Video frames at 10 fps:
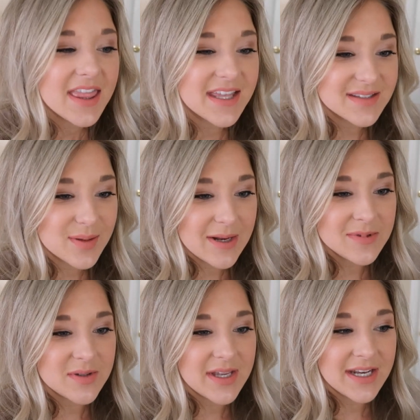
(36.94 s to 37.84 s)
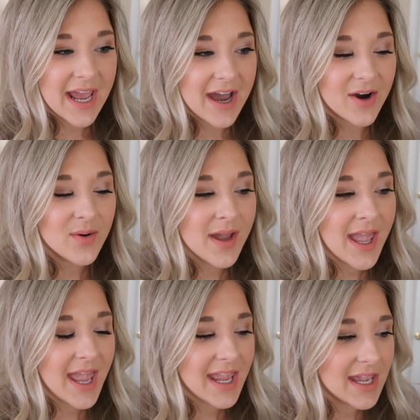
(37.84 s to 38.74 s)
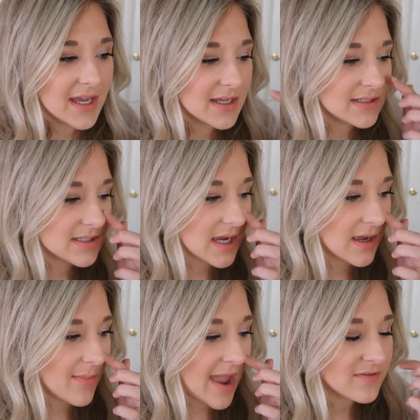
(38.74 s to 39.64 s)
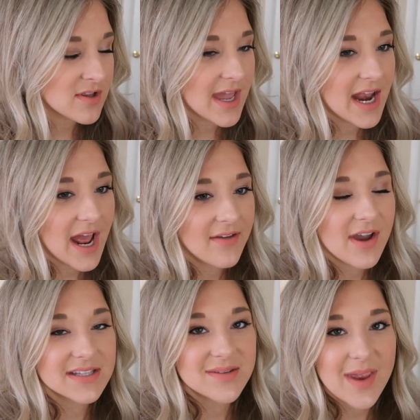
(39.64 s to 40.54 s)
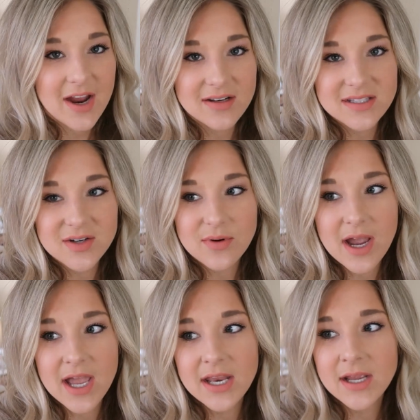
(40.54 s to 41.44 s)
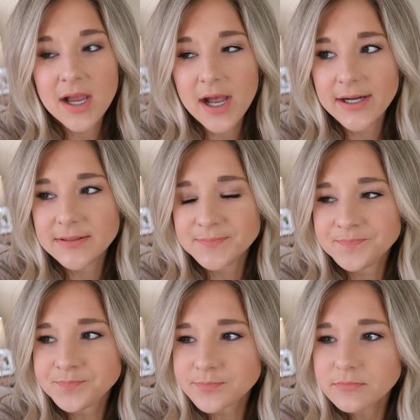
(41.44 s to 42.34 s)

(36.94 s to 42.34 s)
that's what I'm doing now. And after that, I've got some errands to run.